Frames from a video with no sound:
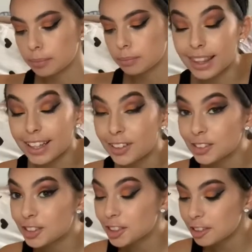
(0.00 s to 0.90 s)
Little
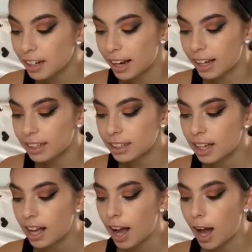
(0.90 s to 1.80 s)
trick
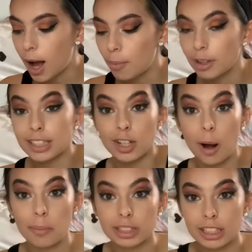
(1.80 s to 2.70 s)
while I was at
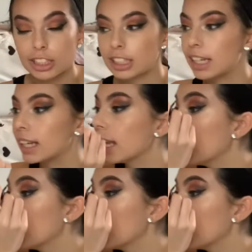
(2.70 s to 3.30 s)
competition